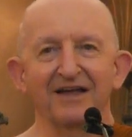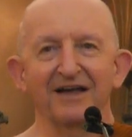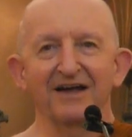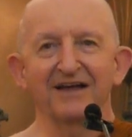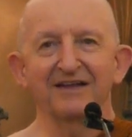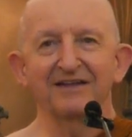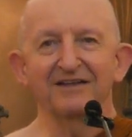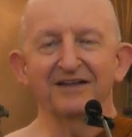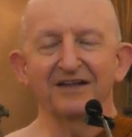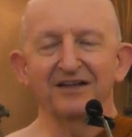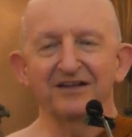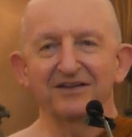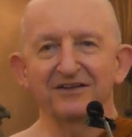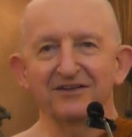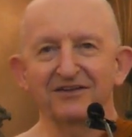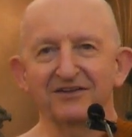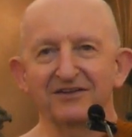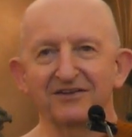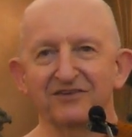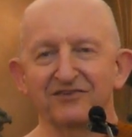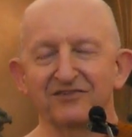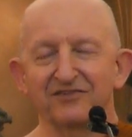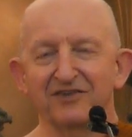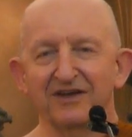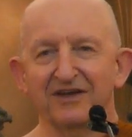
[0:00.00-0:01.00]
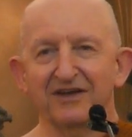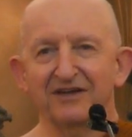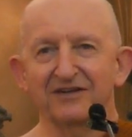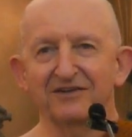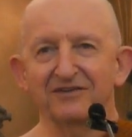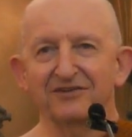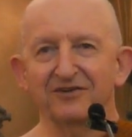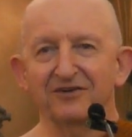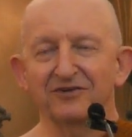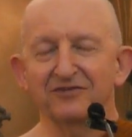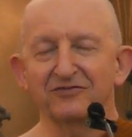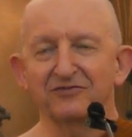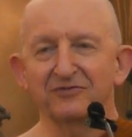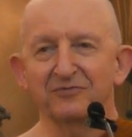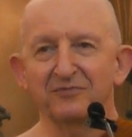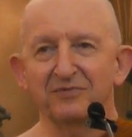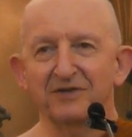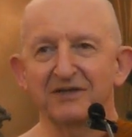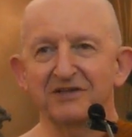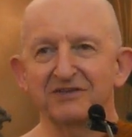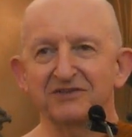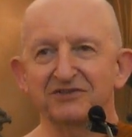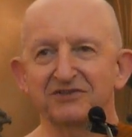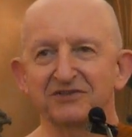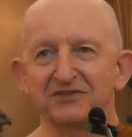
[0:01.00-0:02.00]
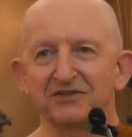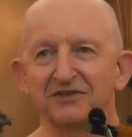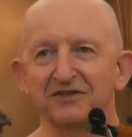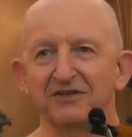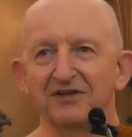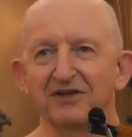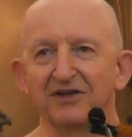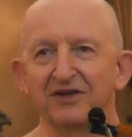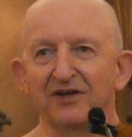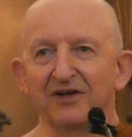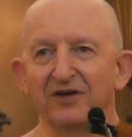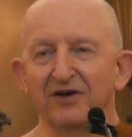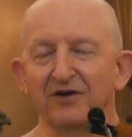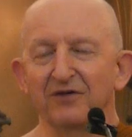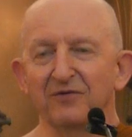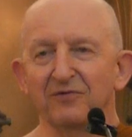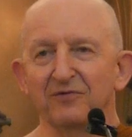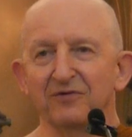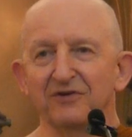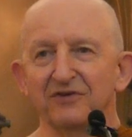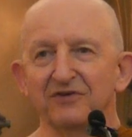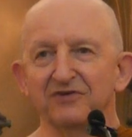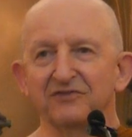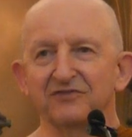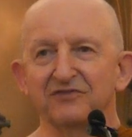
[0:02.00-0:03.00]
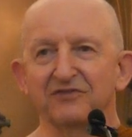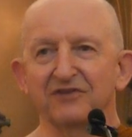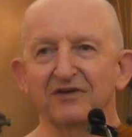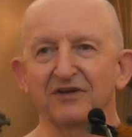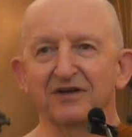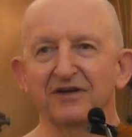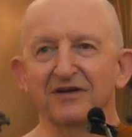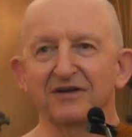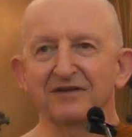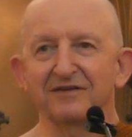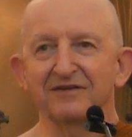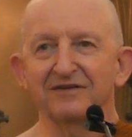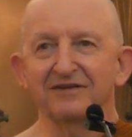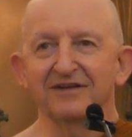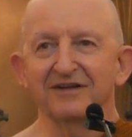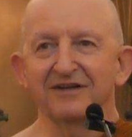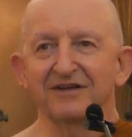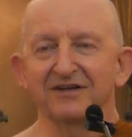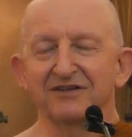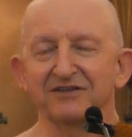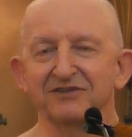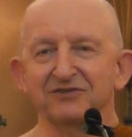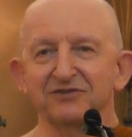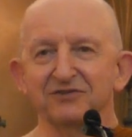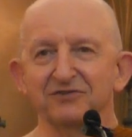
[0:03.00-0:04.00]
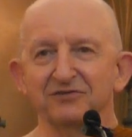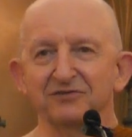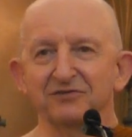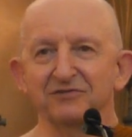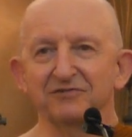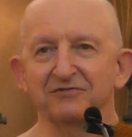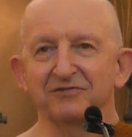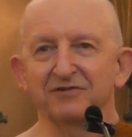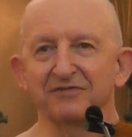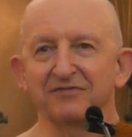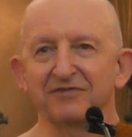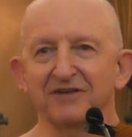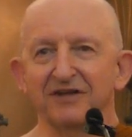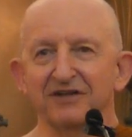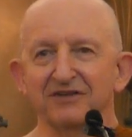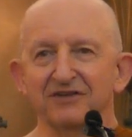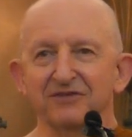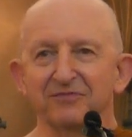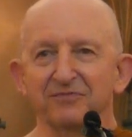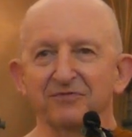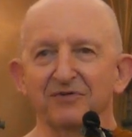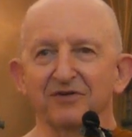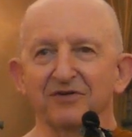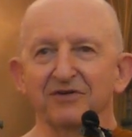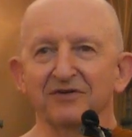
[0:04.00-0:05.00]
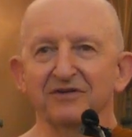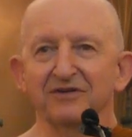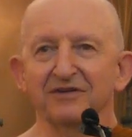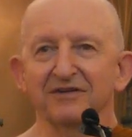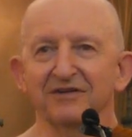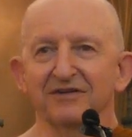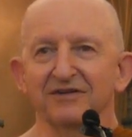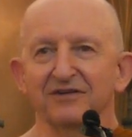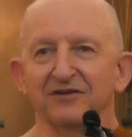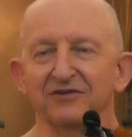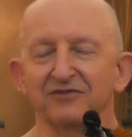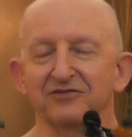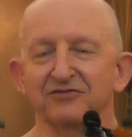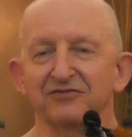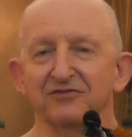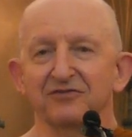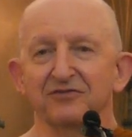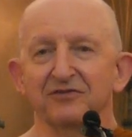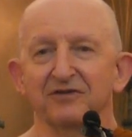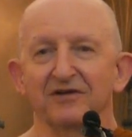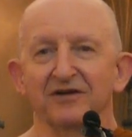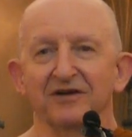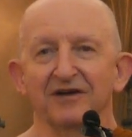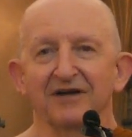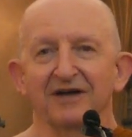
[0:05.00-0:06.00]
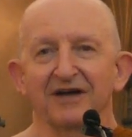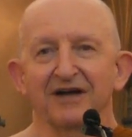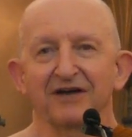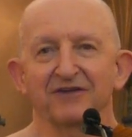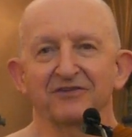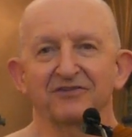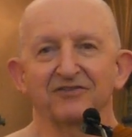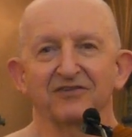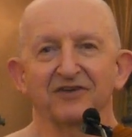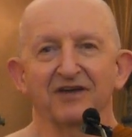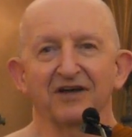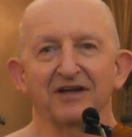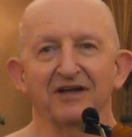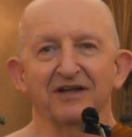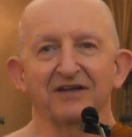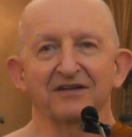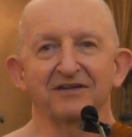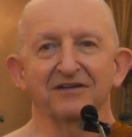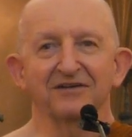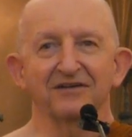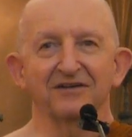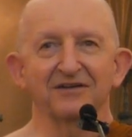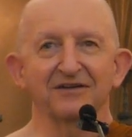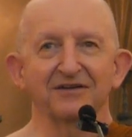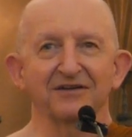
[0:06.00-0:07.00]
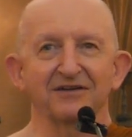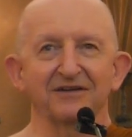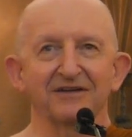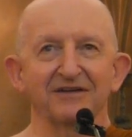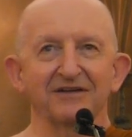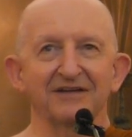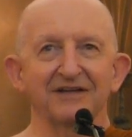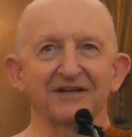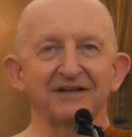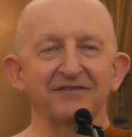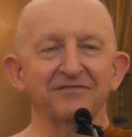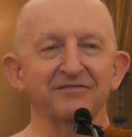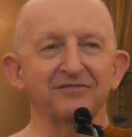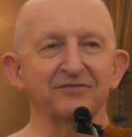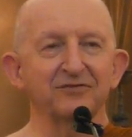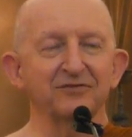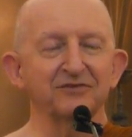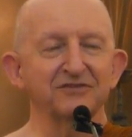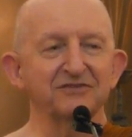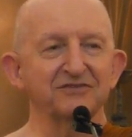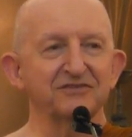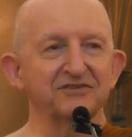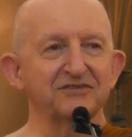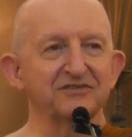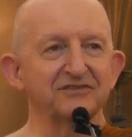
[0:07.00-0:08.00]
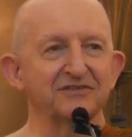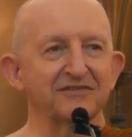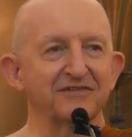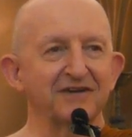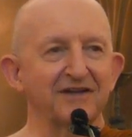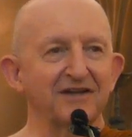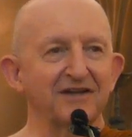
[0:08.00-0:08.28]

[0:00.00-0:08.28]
And then the second contemplation was to reflect upon those outside influences of